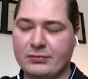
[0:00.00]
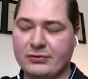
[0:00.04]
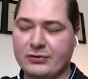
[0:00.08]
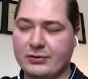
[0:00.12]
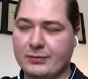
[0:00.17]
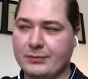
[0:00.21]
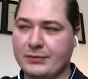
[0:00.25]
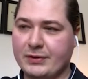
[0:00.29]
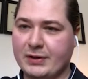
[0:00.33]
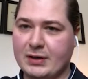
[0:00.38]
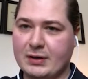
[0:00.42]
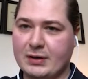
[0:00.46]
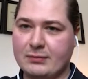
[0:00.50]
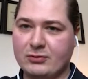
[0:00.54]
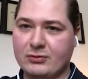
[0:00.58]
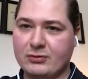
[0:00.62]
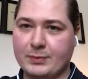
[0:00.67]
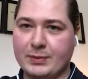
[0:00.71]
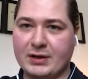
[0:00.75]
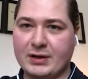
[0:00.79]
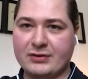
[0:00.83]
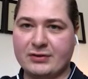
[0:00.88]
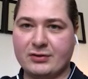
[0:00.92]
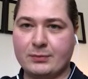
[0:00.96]
sometimes
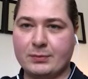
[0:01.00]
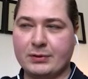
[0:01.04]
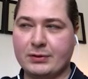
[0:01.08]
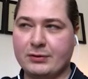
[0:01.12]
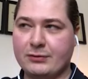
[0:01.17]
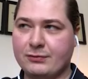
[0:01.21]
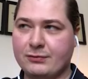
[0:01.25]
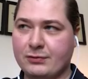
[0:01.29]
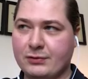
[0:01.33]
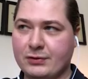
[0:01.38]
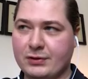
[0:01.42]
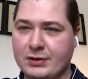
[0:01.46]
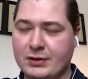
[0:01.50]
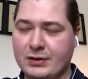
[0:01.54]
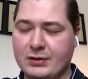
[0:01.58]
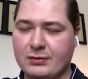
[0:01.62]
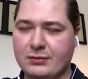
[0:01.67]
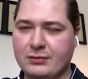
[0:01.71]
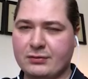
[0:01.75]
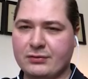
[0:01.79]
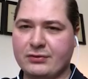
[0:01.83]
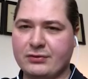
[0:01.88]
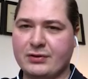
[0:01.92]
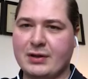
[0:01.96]
possibly for
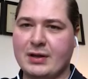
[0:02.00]
years.